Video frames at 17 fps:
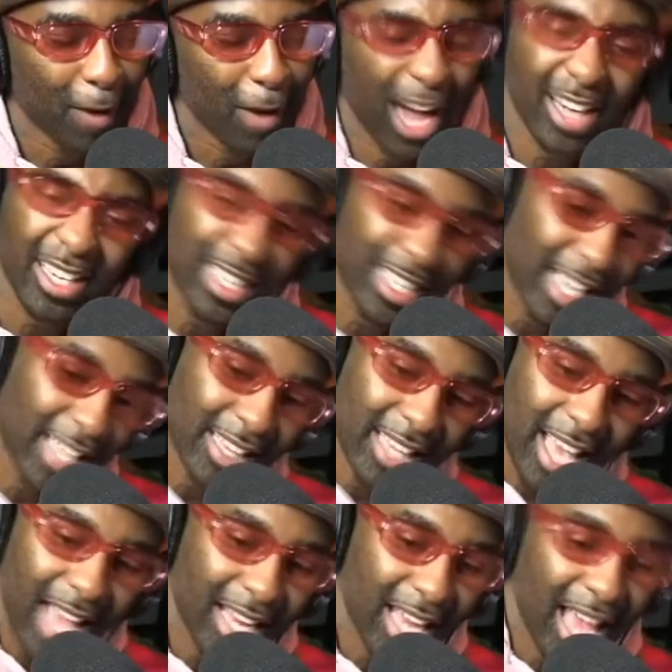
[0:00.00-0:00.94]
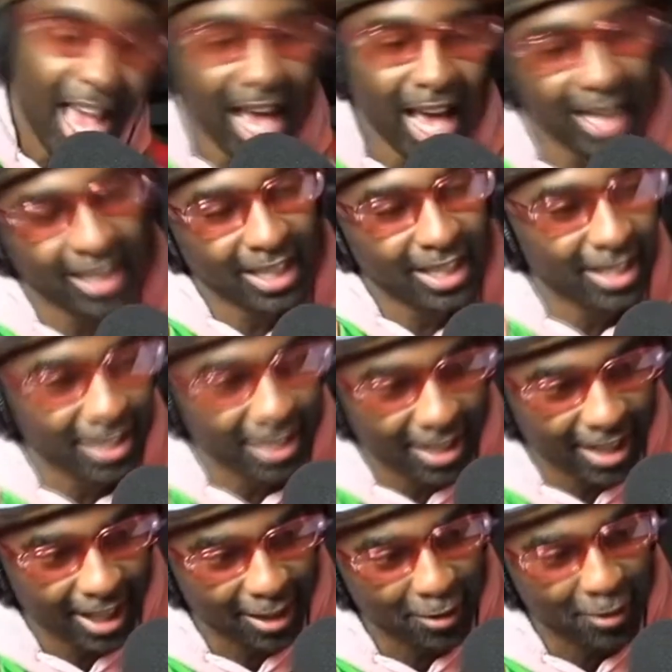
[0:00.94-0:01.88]
I didn't get that, and I
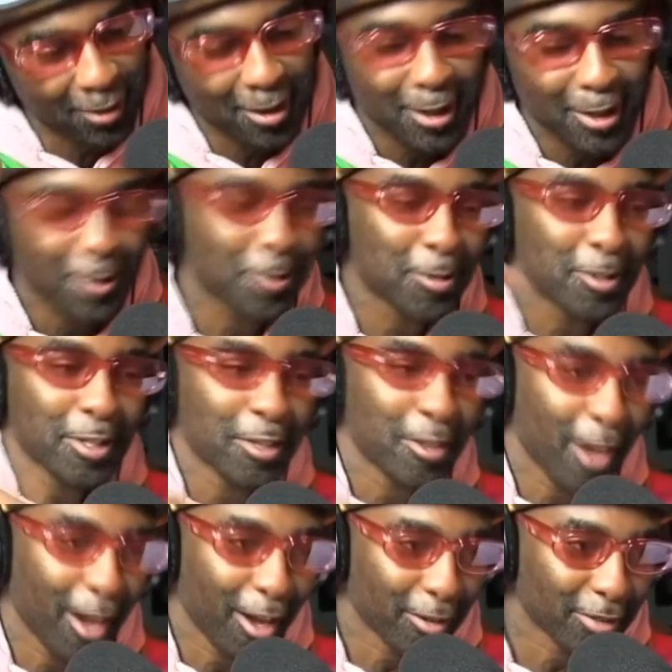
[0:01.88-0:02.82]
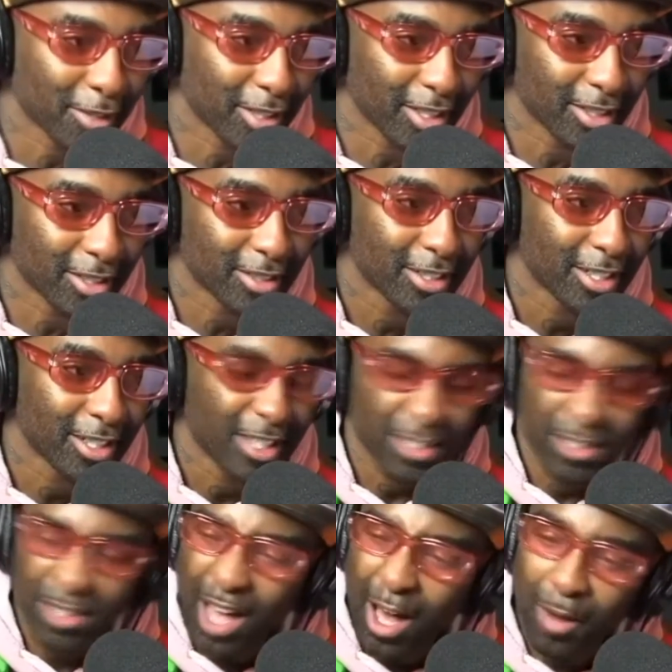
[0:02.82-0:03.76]
didn't get to see you after.
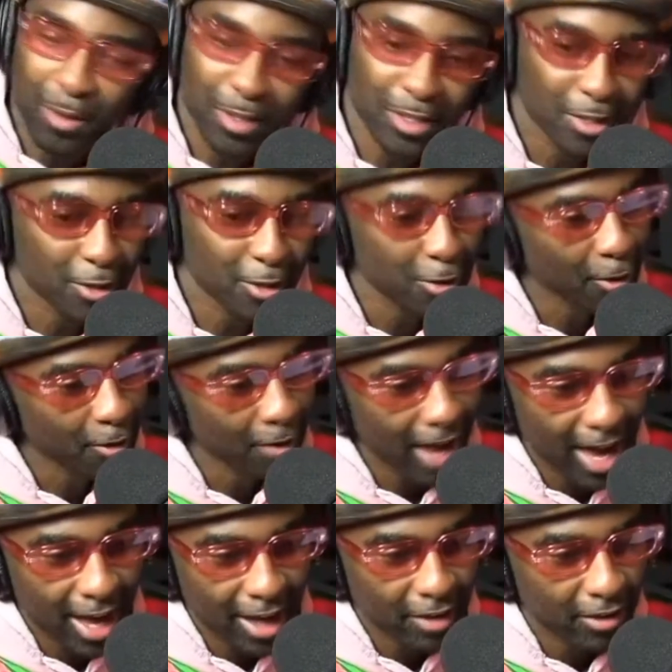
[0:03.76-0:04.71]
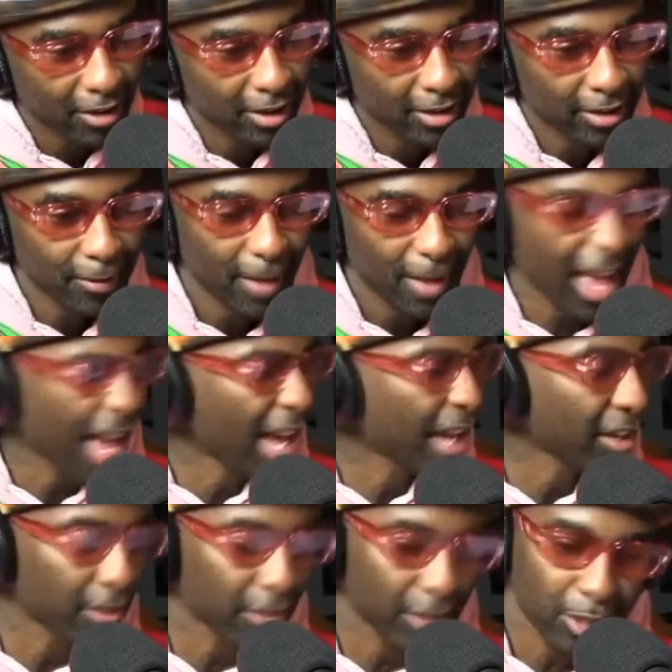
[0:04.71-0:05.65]
So I was so angry,
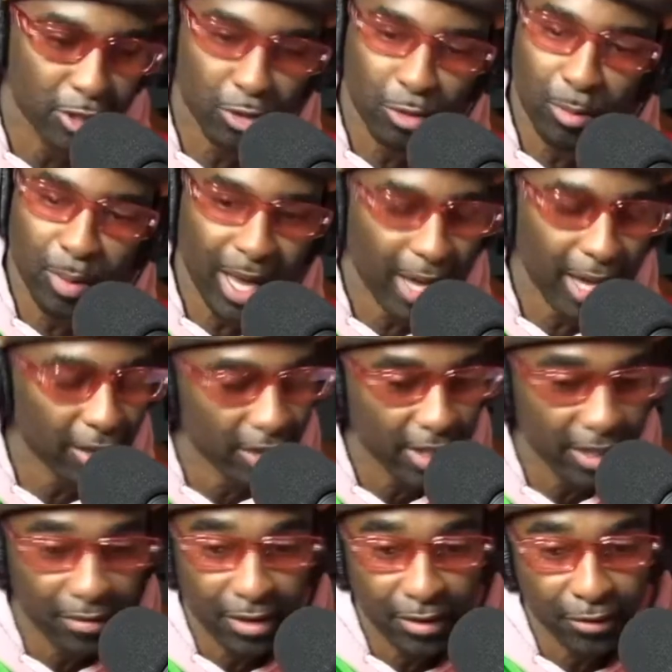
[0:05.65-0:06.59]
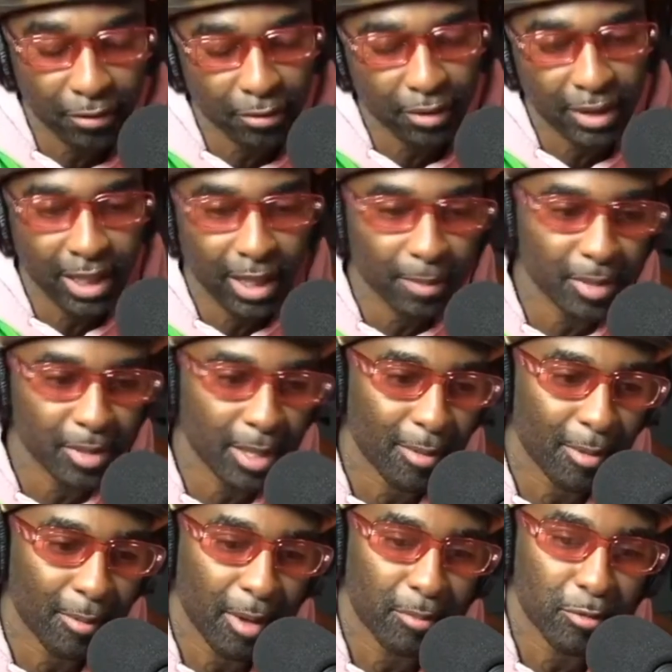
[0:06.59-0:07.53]
super angry. Even if you dig up
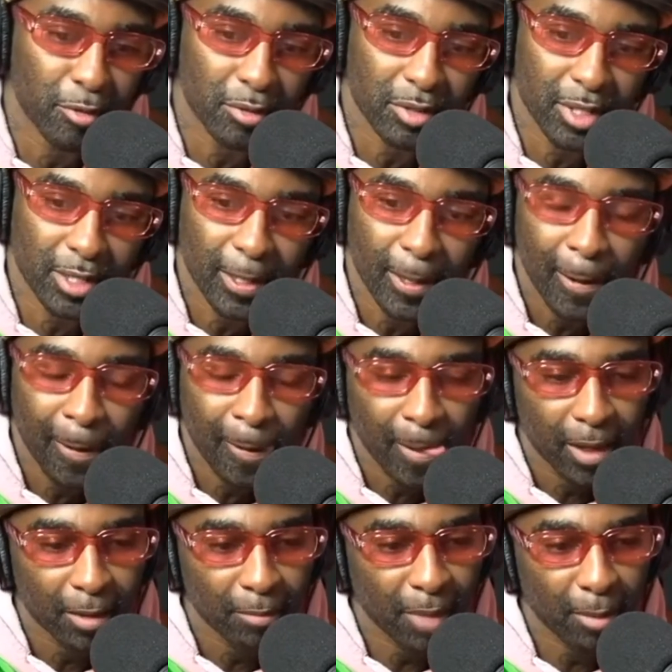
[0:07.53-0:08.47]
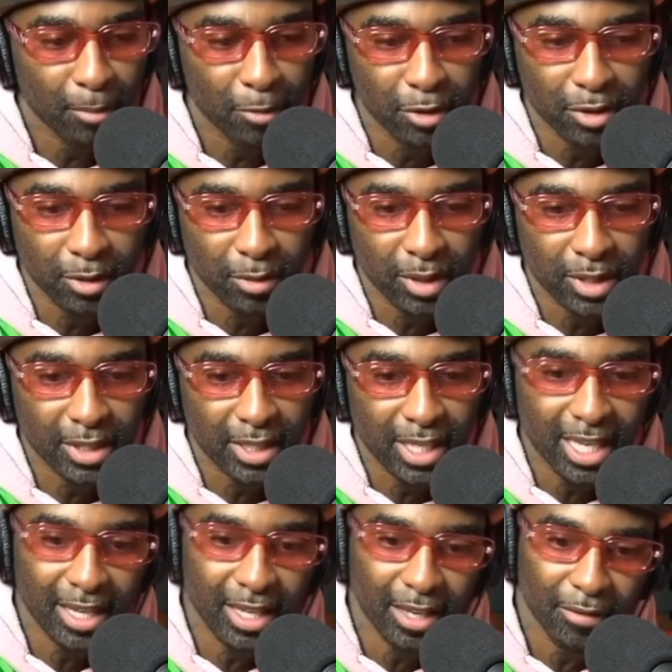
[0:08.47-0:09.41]
some of my music was
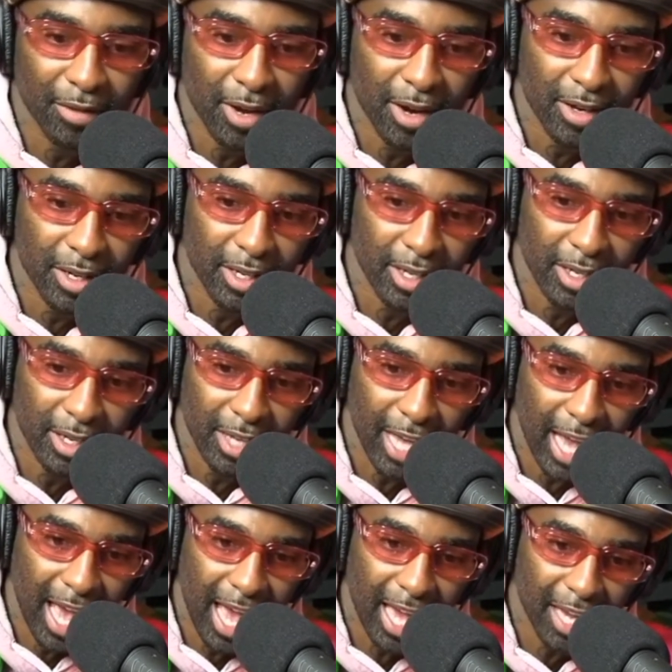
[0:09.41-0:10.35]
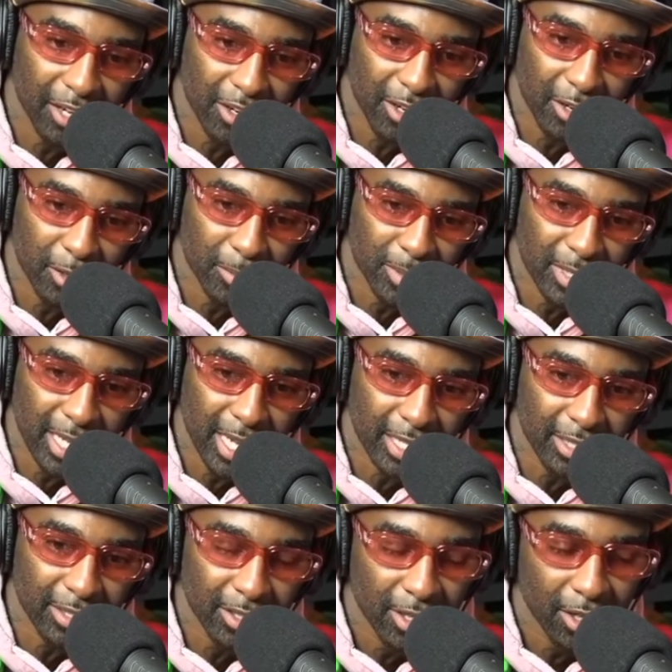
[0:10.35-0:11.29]
either very angry,
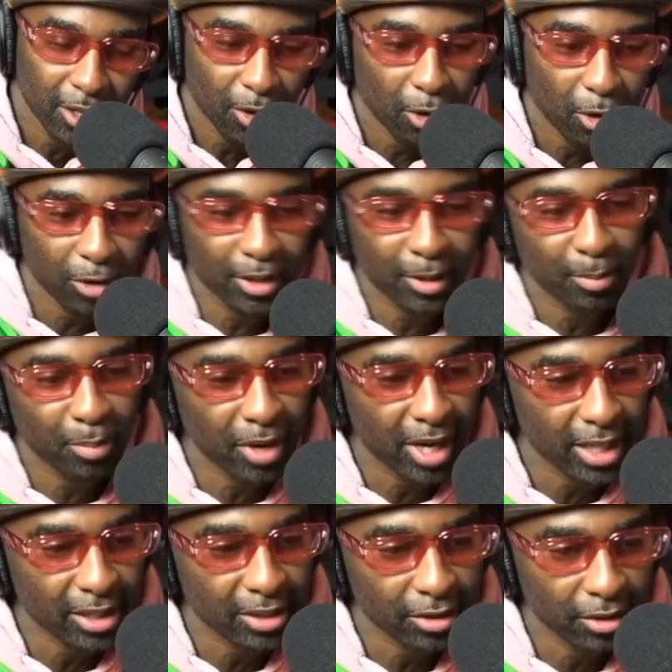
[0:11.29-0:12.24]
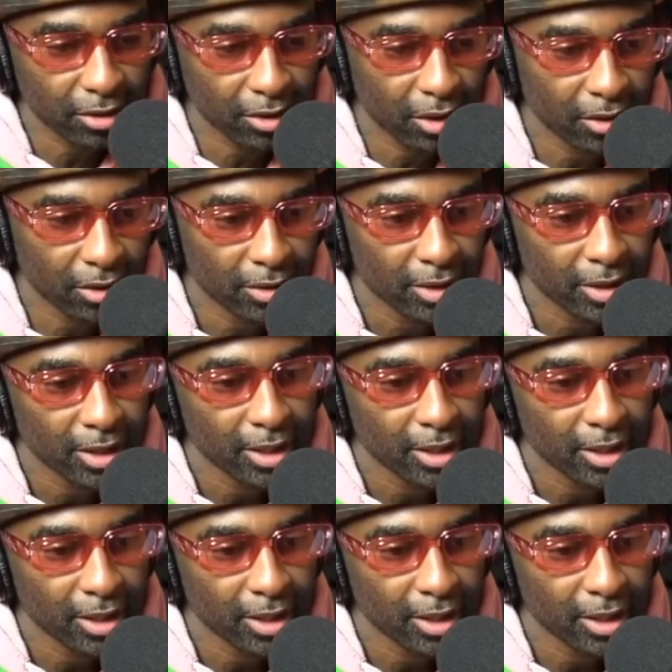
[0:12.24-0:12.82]
upset, or depressed, you know?